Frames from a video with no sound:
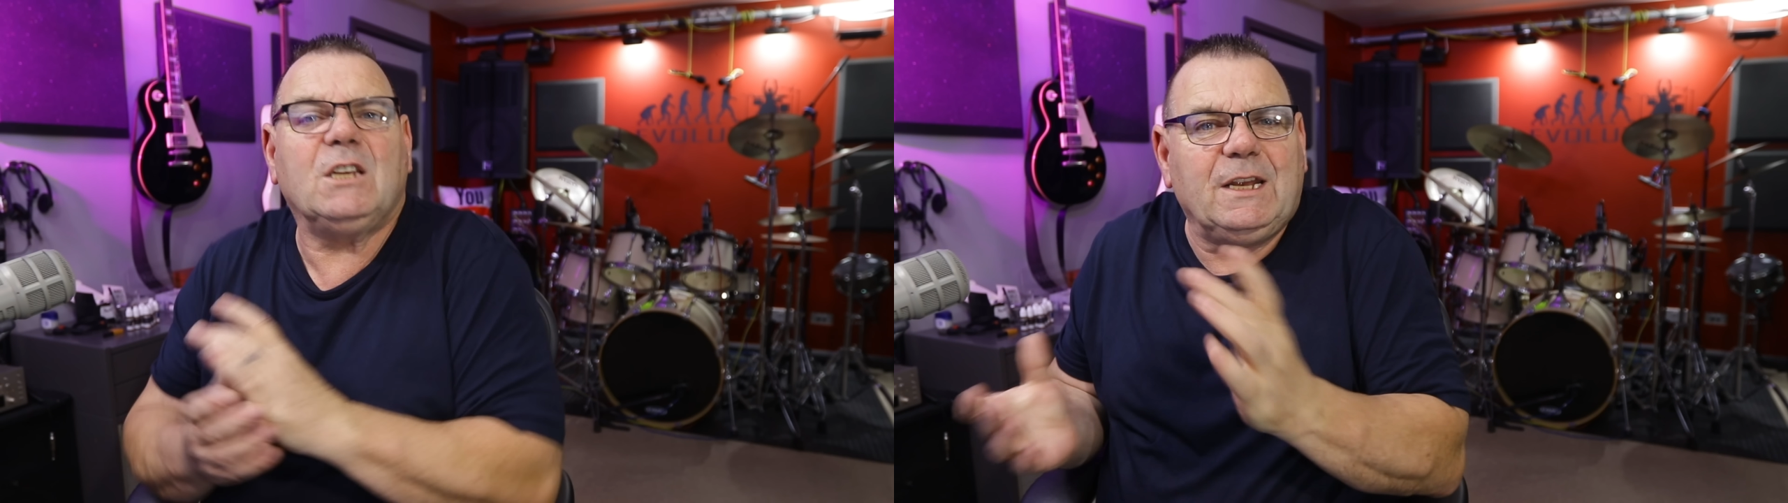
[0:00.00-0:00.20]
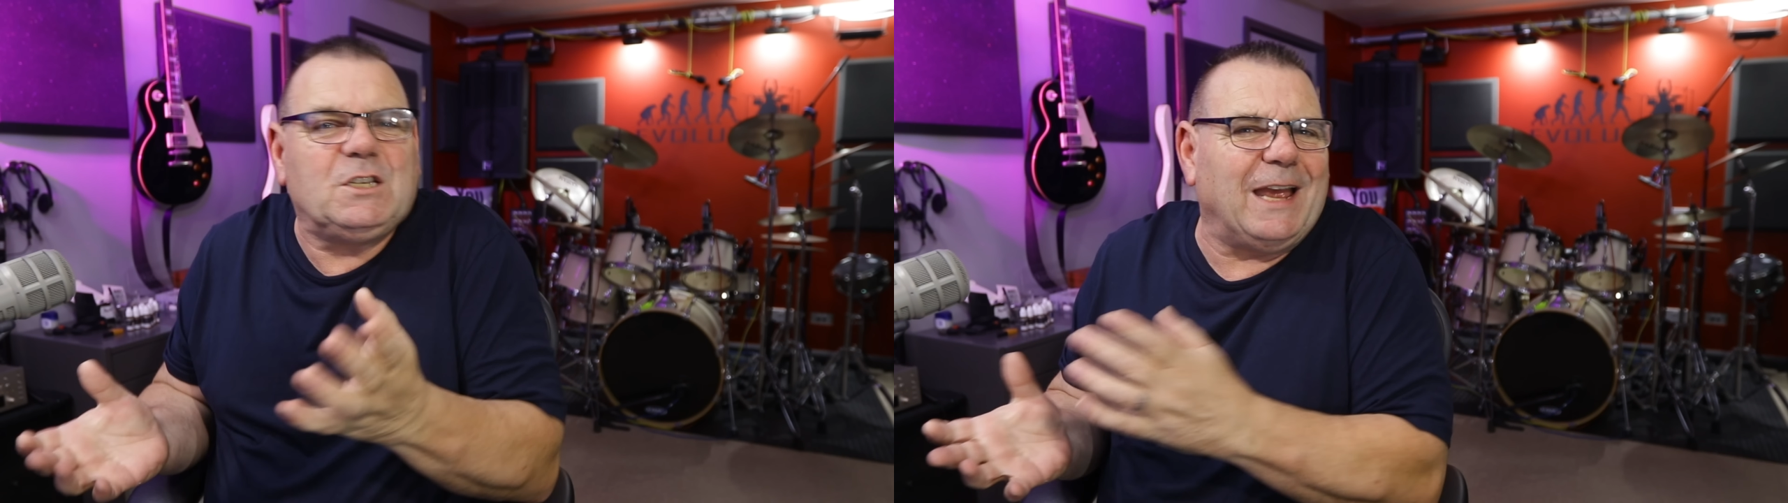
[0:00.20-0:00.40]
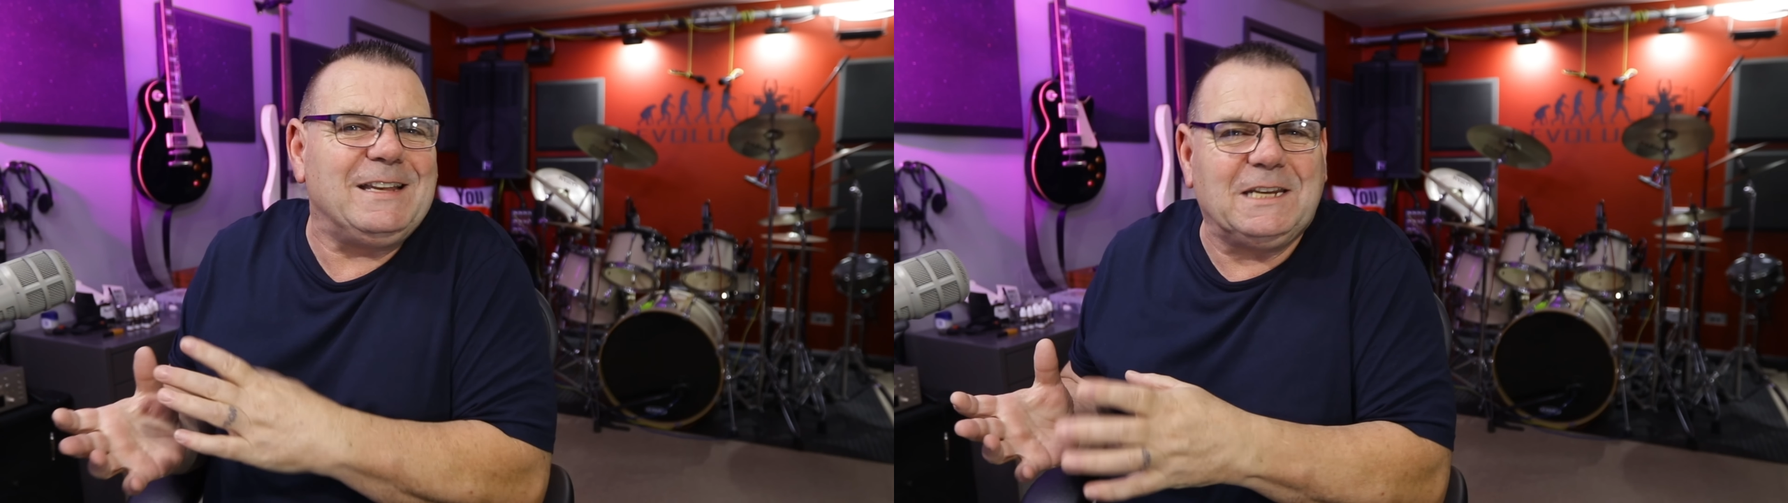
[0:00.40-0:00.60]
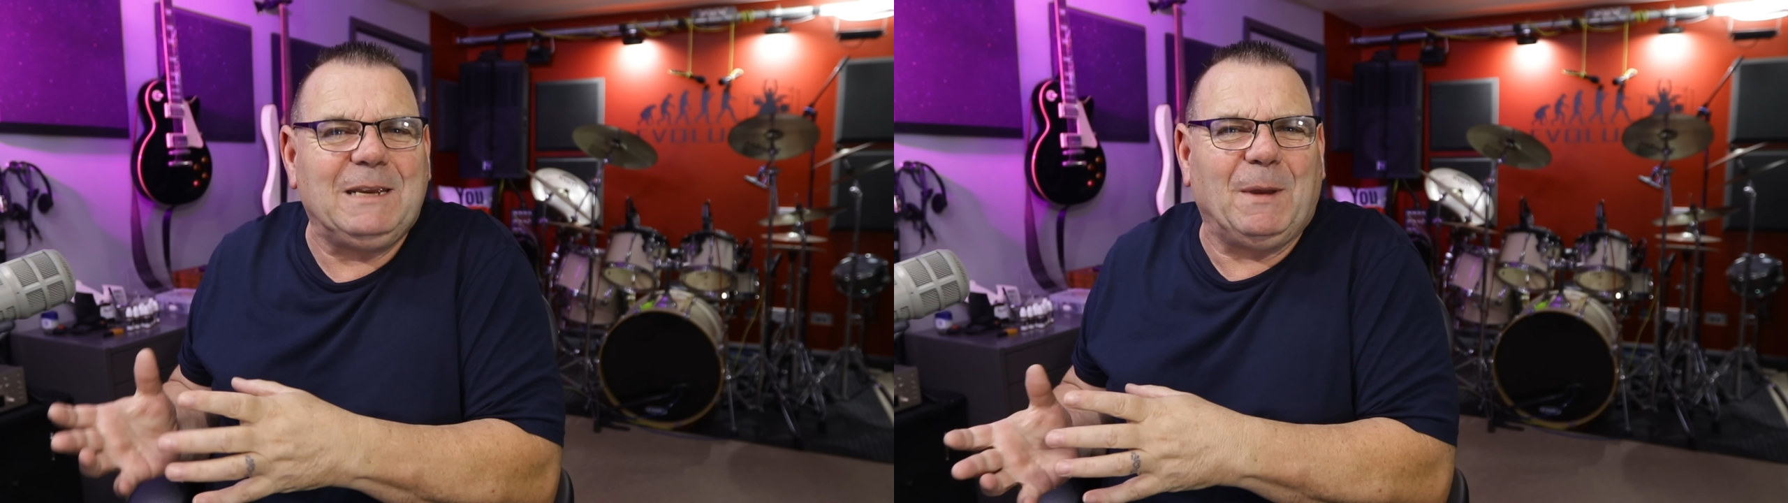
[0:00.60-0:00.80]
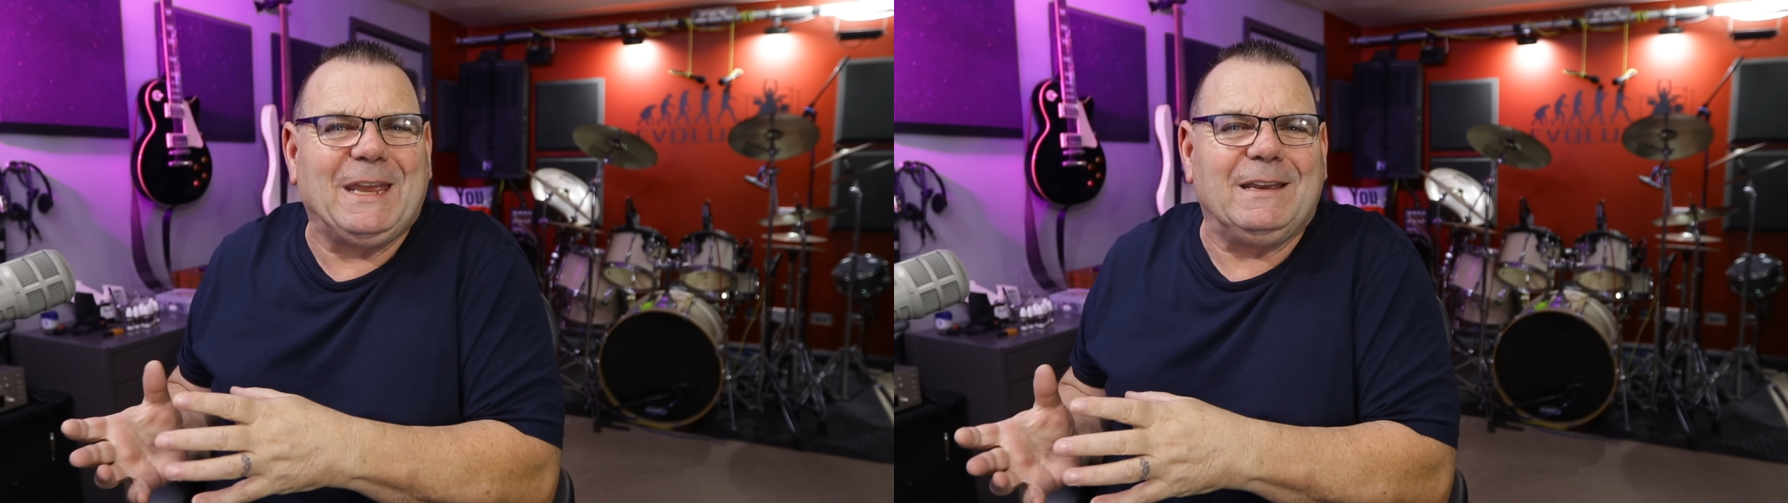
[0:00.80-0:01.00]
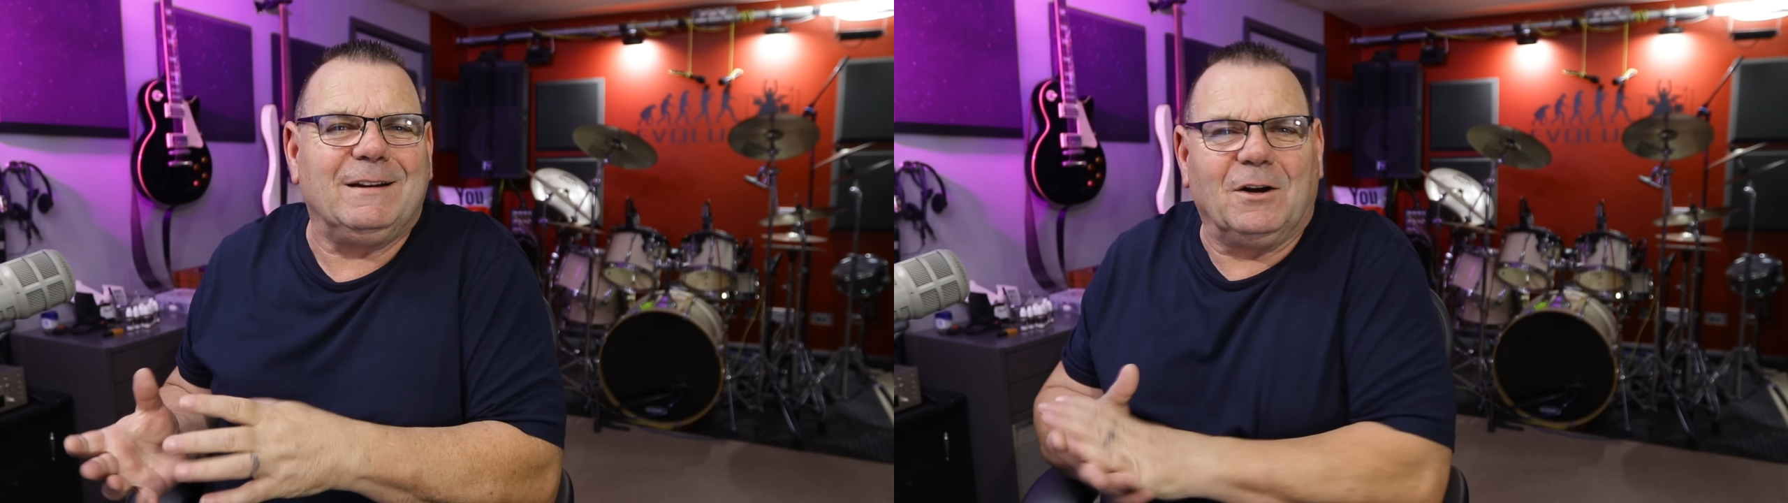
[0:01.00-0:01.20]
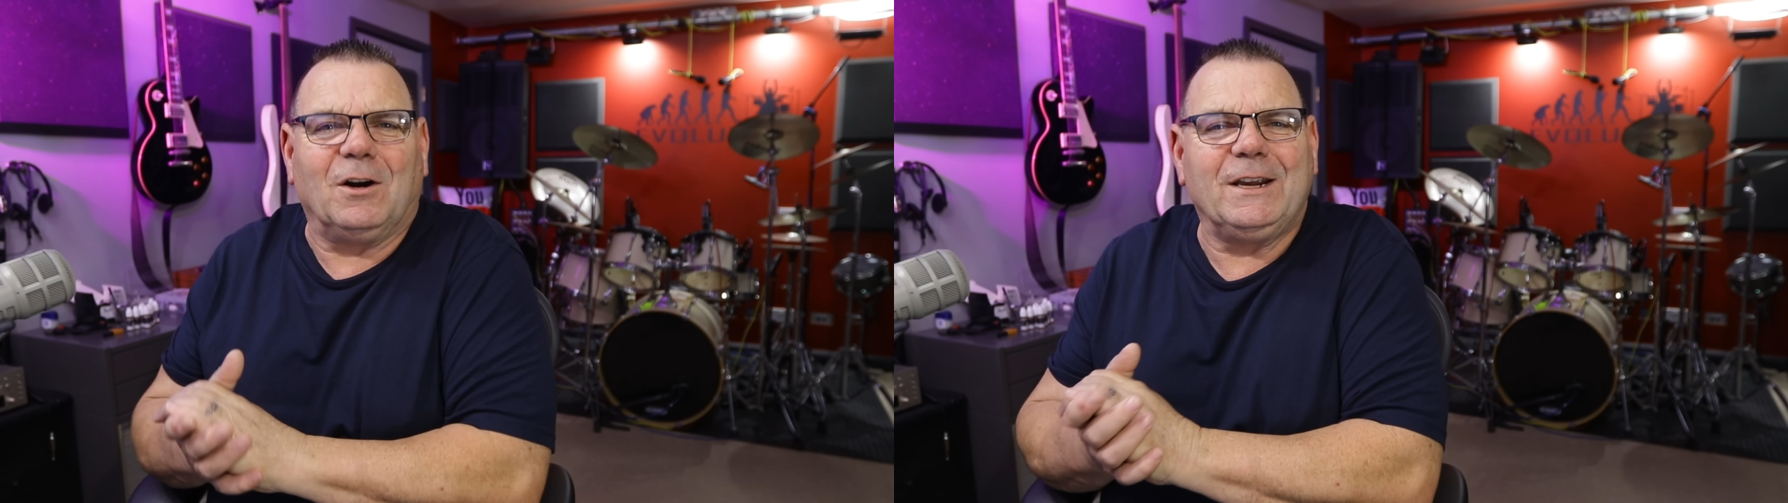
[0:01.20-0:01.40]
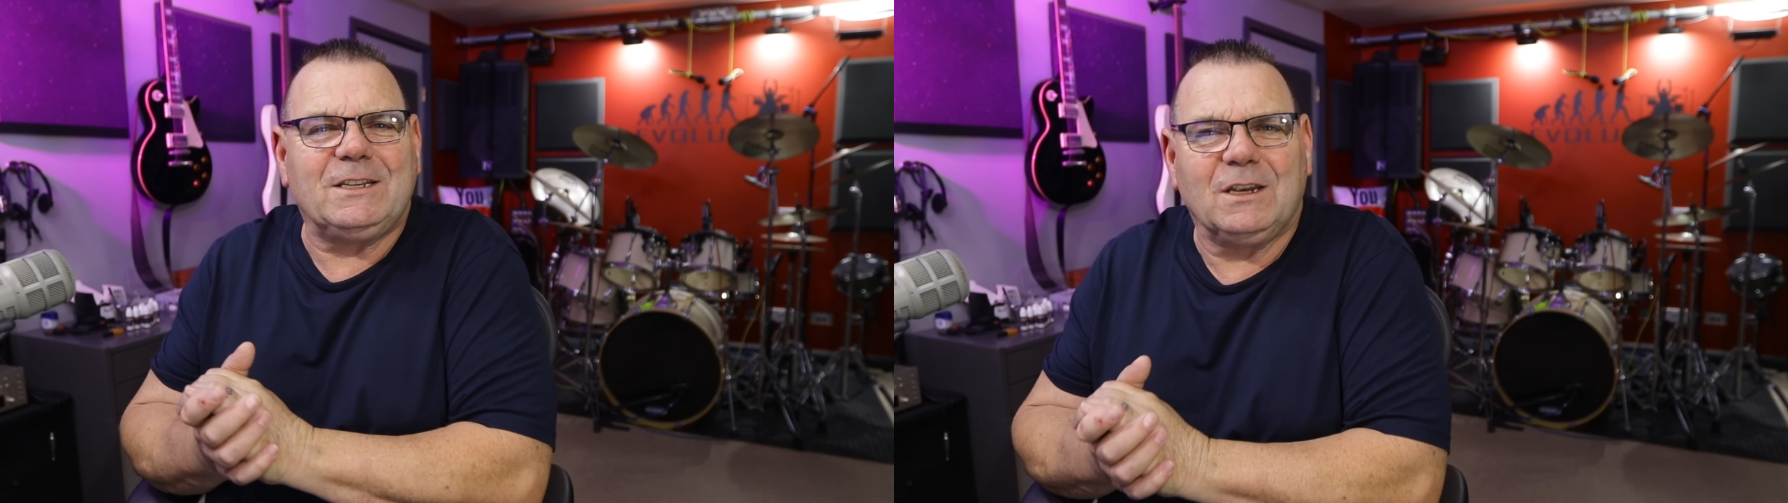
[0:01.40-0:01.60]
only 10 dB,
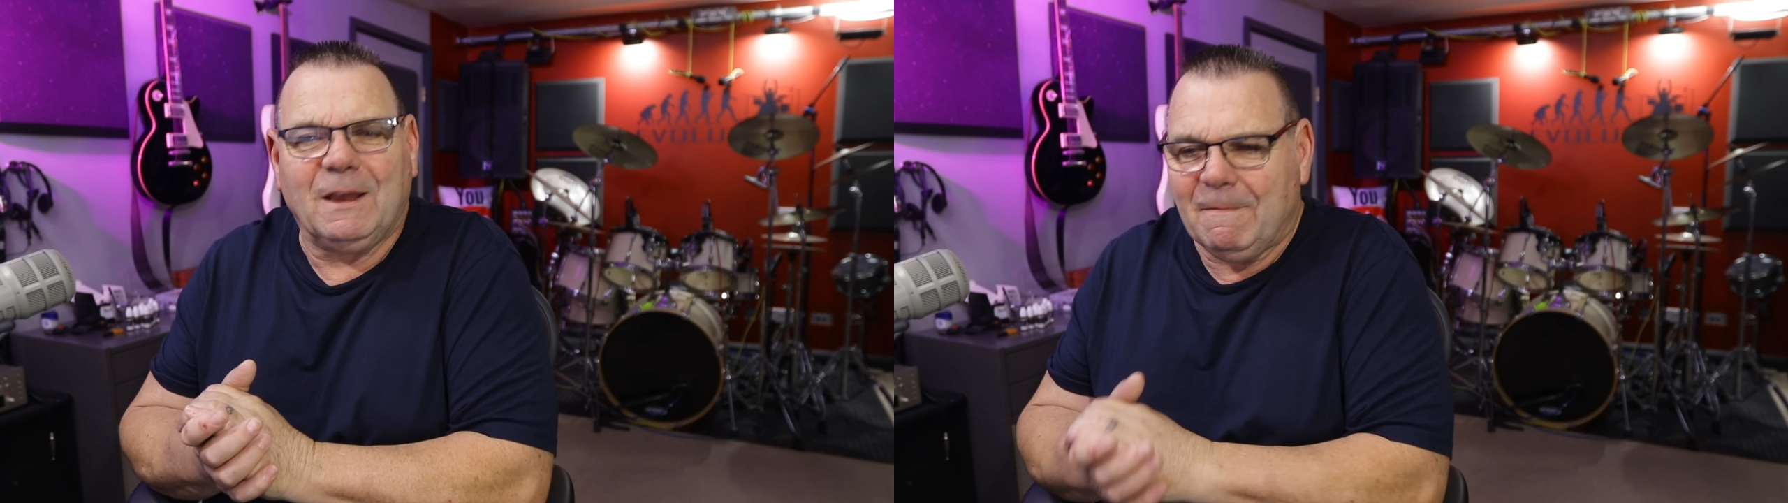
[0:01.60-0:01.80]
all right?